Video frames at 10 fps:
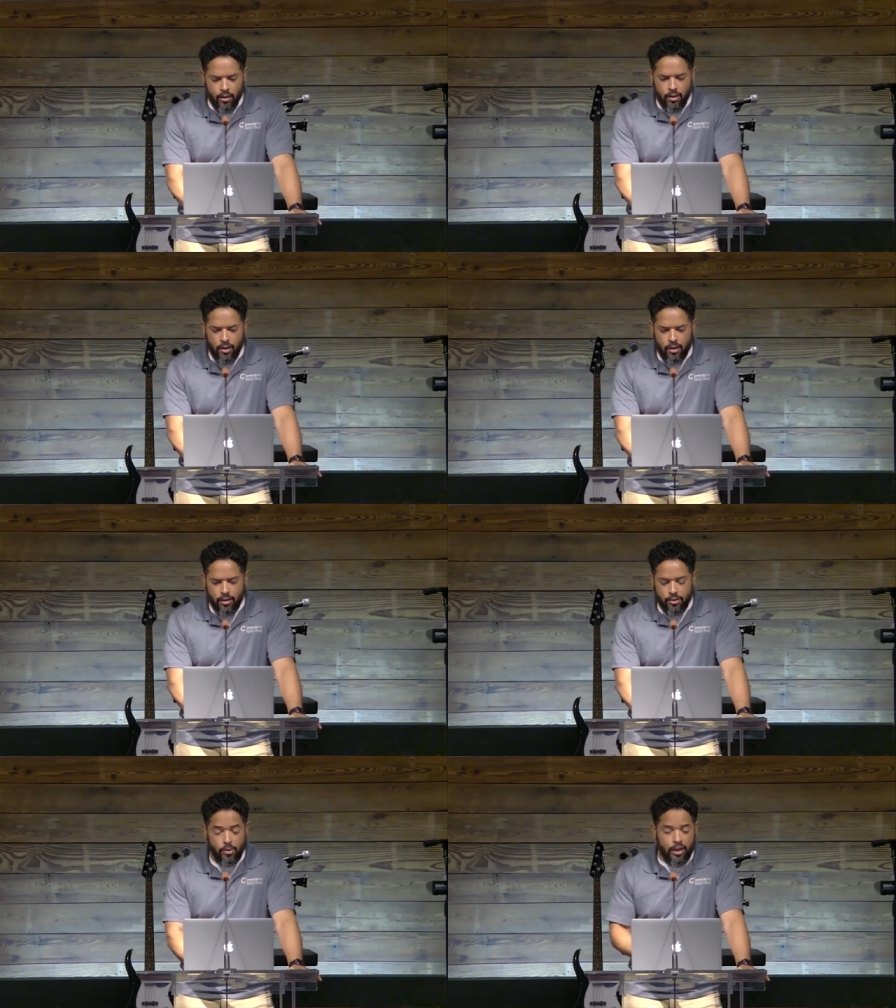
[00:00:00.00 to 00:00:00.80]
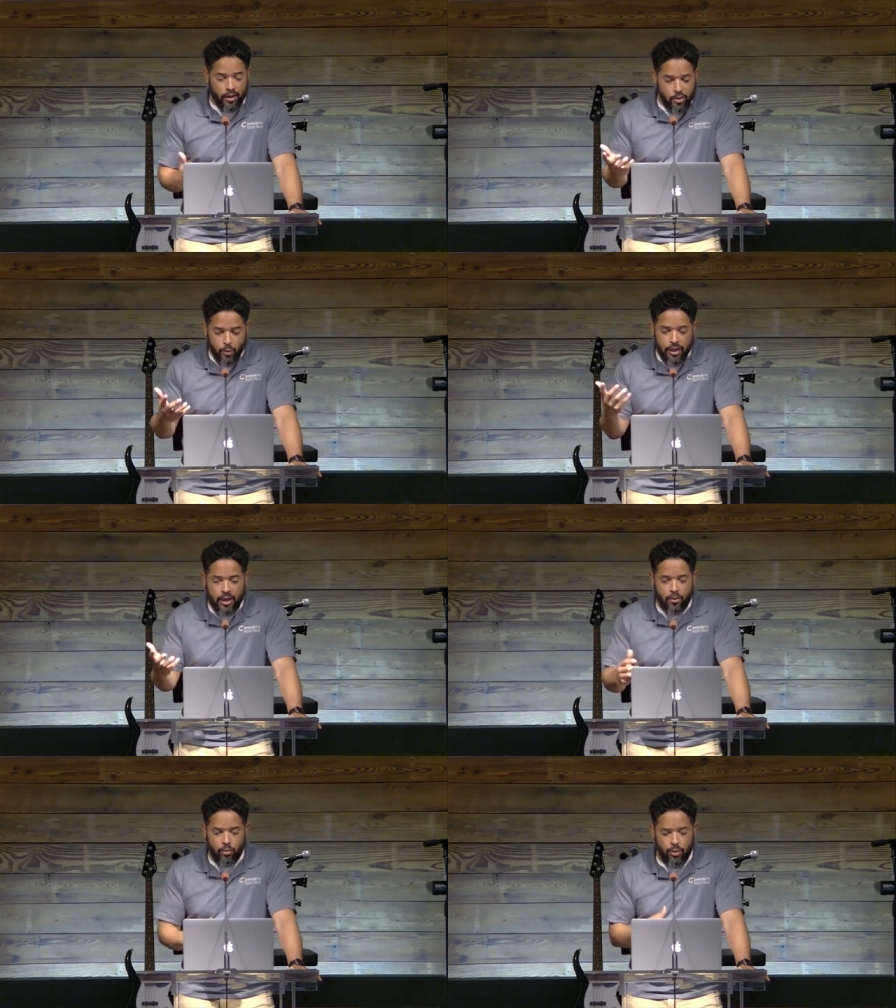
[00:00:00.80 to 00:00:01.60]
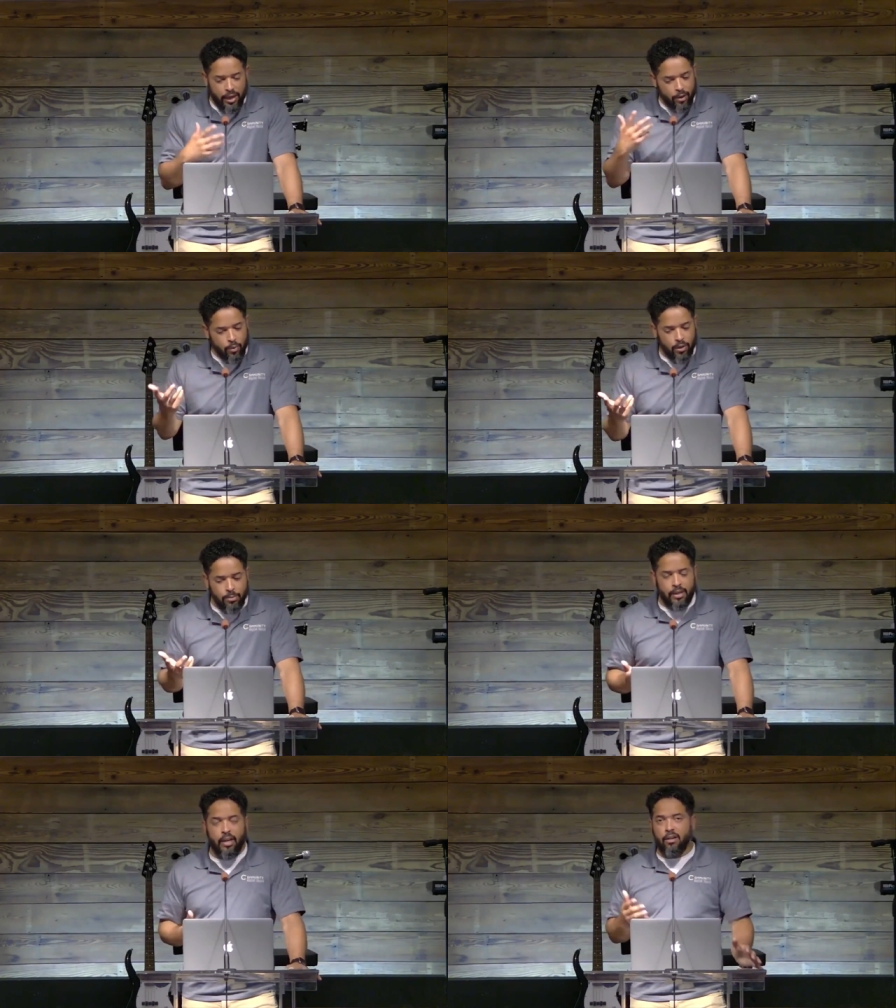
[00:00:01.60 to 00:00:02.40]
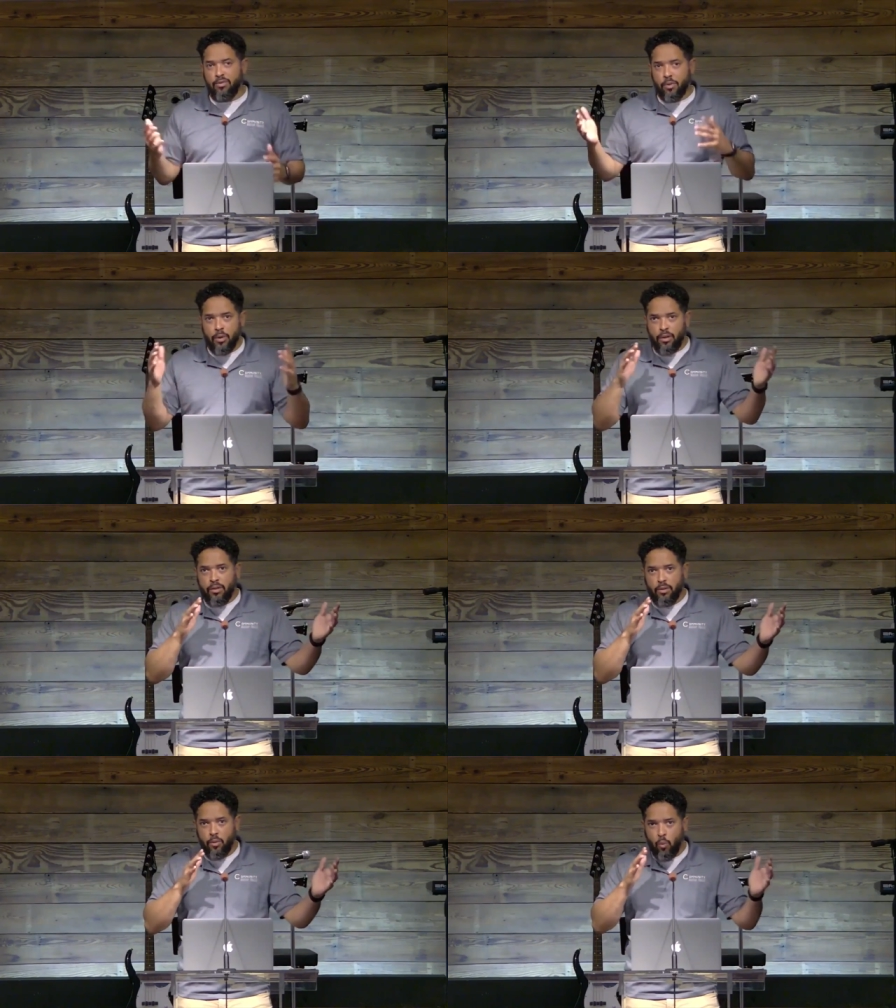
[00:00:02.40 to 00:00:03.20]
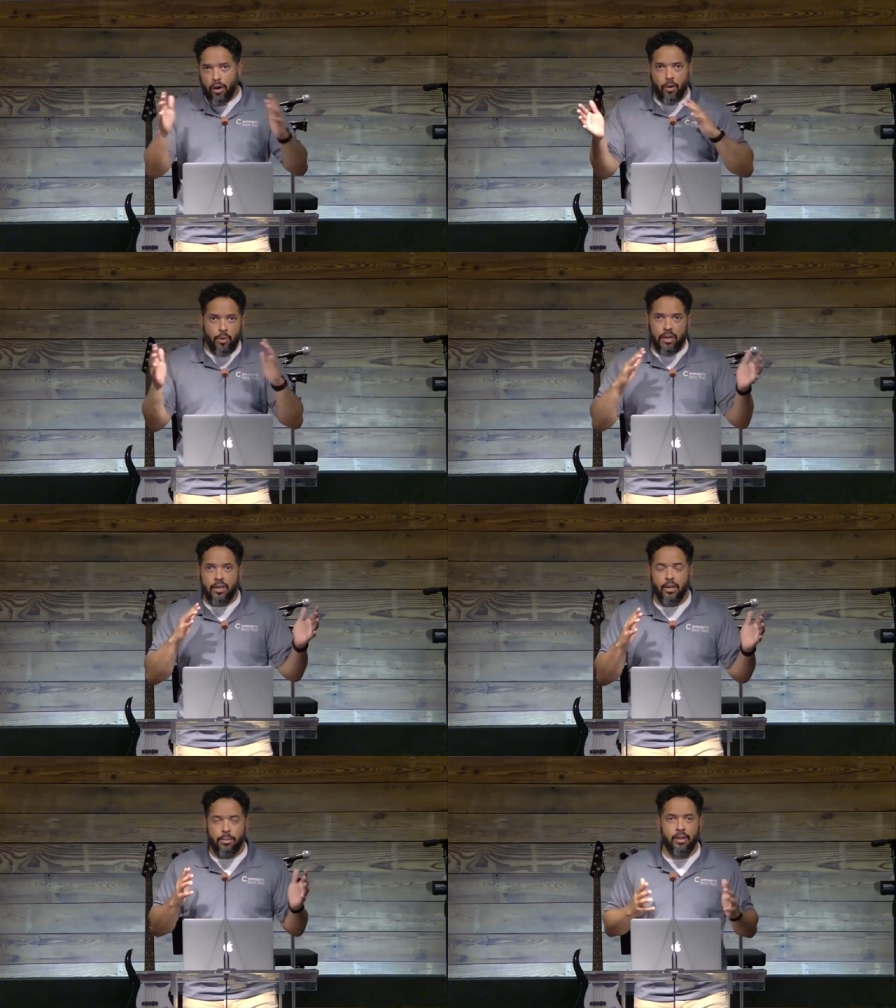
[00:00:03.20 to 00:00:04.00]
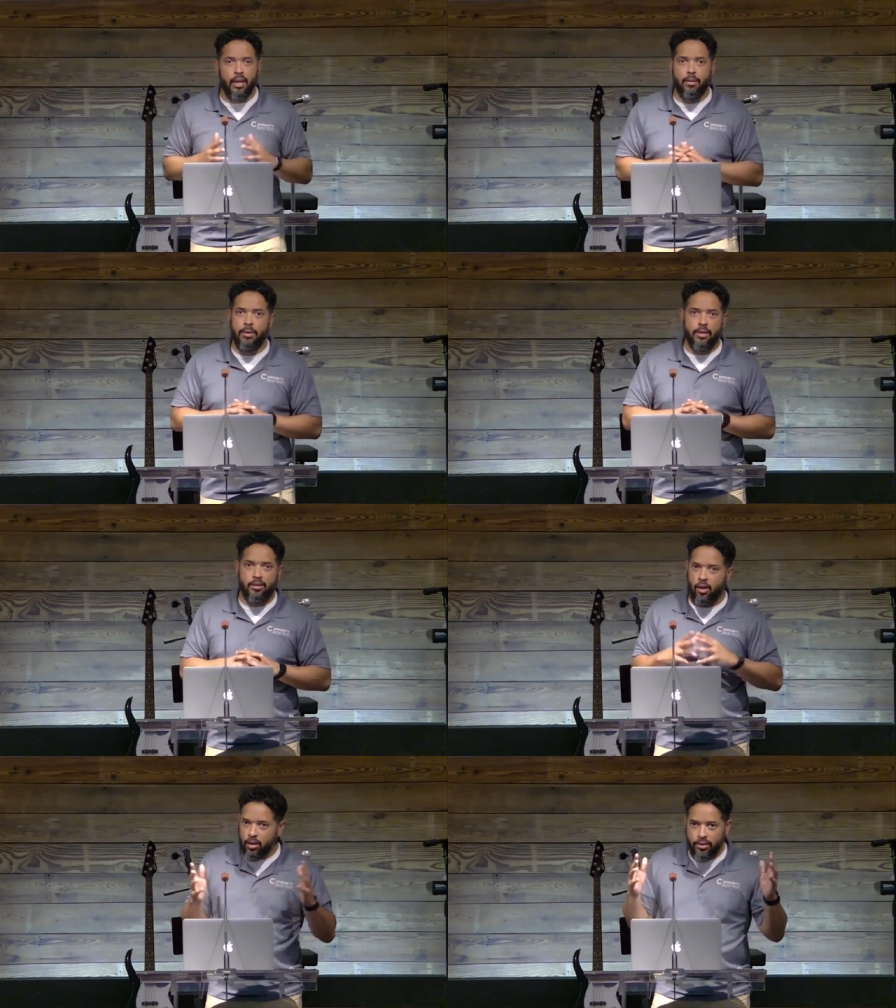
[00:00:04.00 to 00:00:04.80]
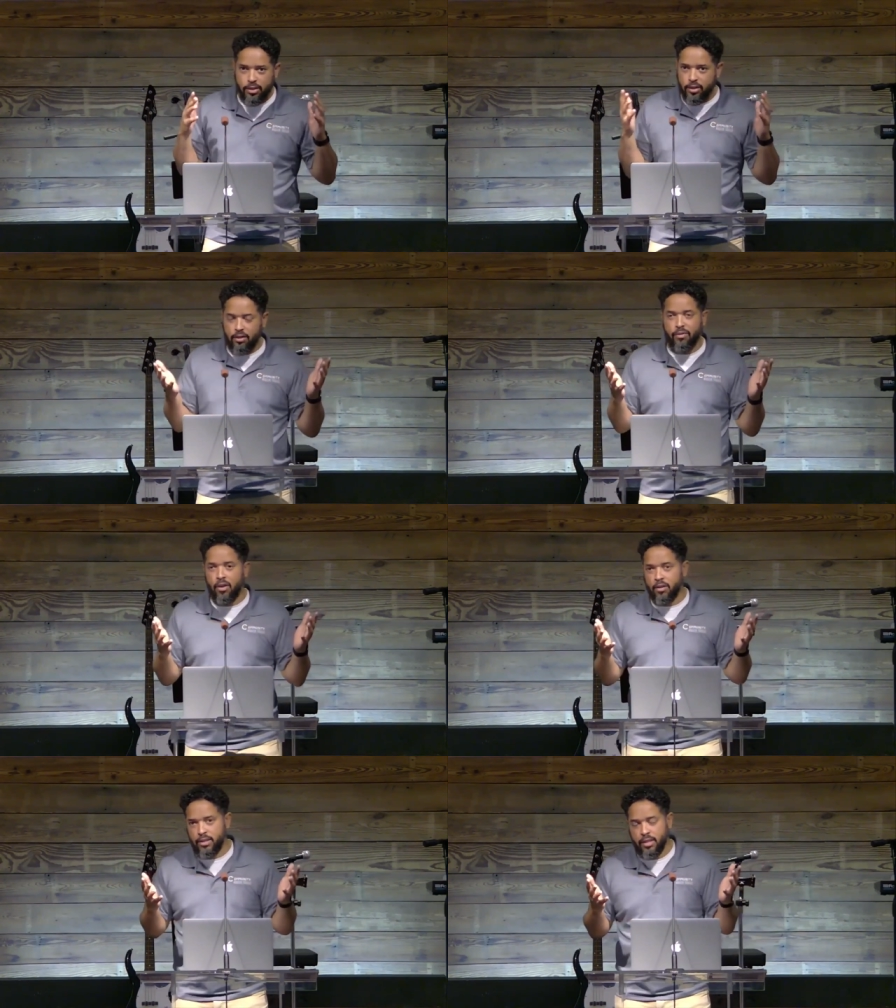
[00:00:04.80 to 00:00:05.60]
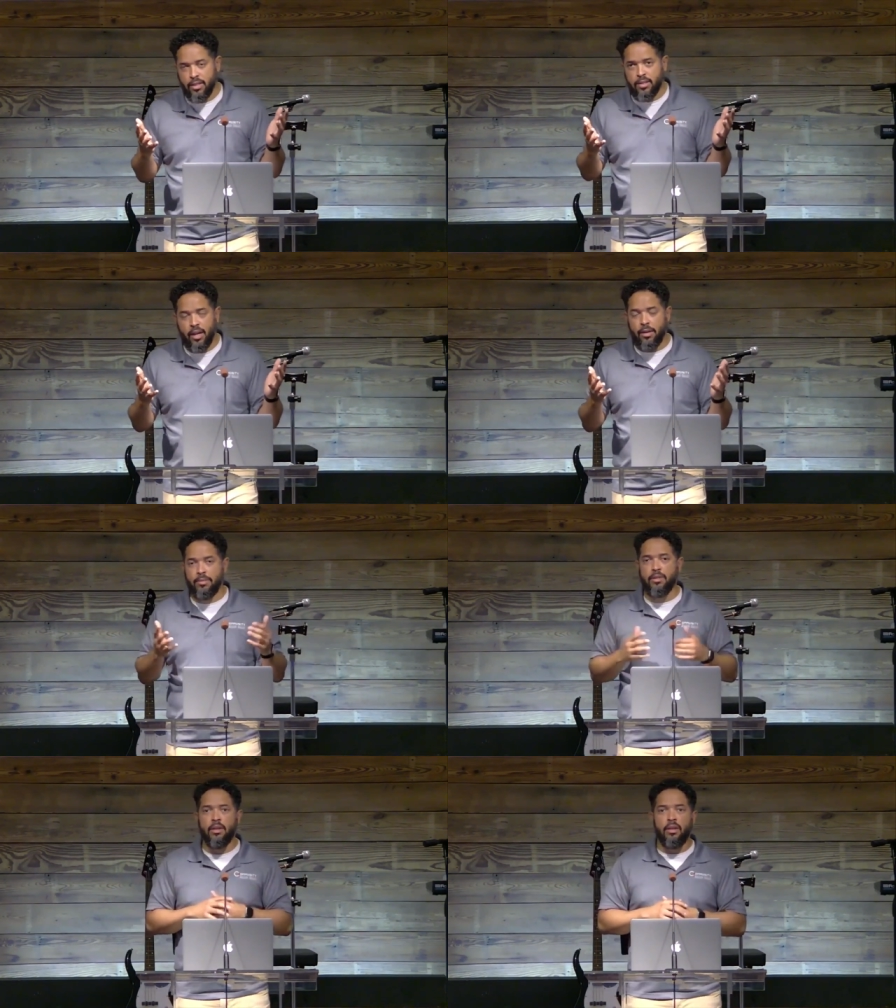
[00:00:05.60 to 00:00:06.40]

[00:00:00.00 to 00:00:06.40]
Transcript: Uh, so yeah, so we gotta we gotta really be careful with where we end up in that because all of us are gonna fall into these times.